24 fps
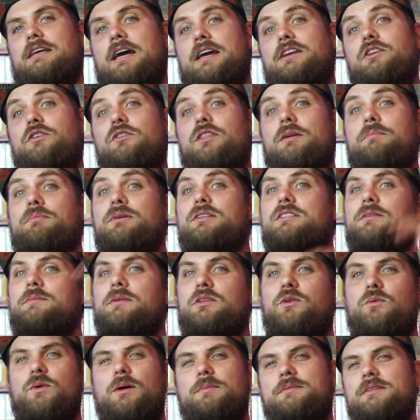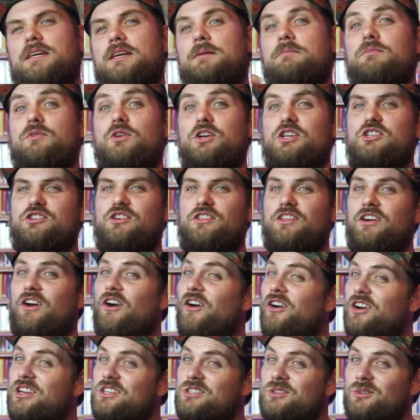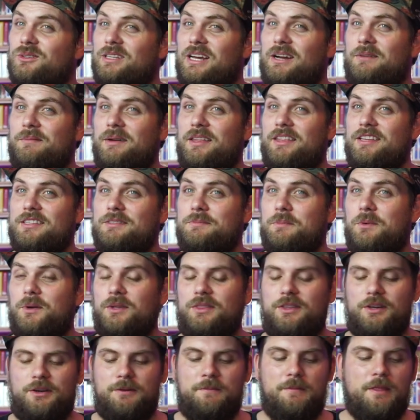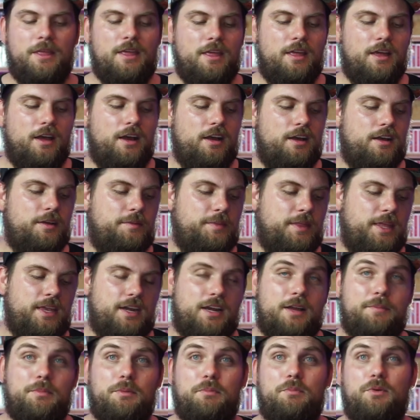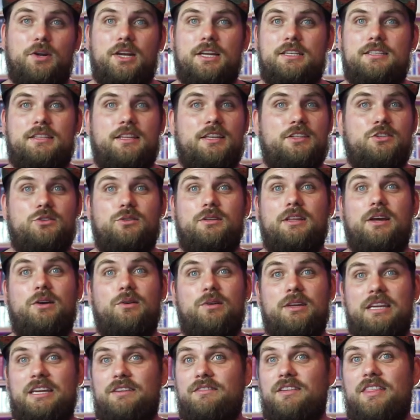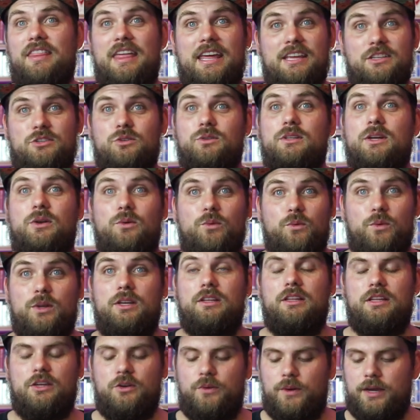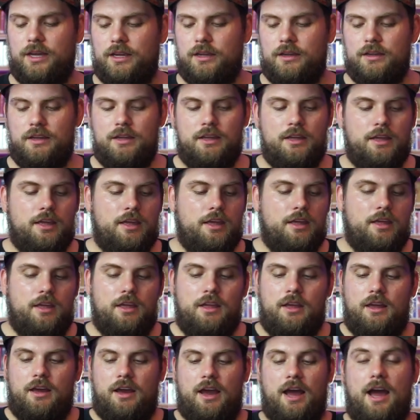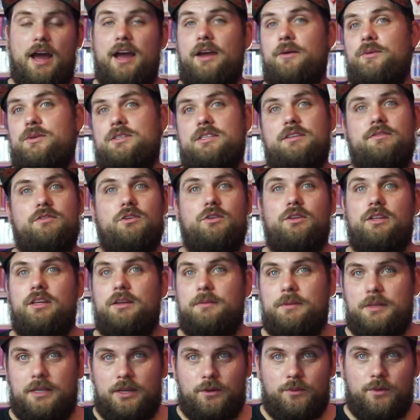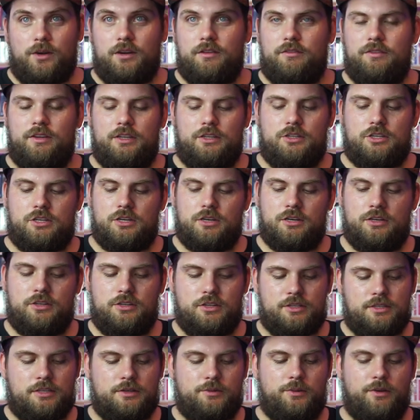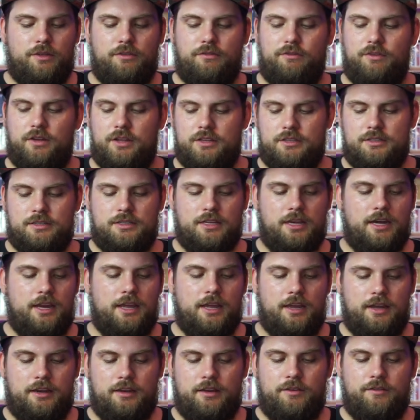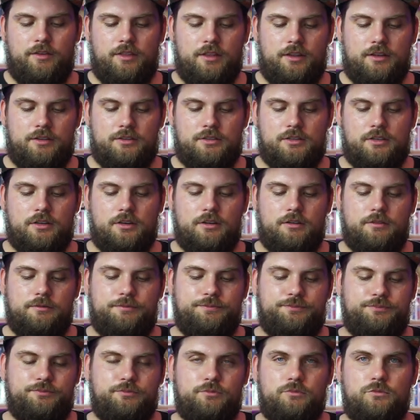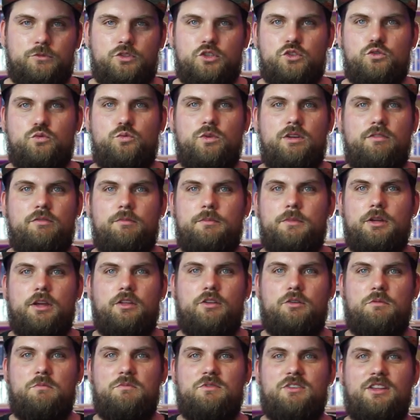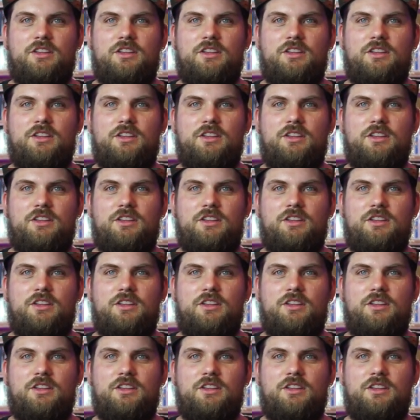I know they put some on their website, I'm pretty sure they're already sold out by this point though. They had a couple bricks and they sold out, even they sold out really quick. I was even only able to get one of each, just with funds that I had and everything, so just weave them together.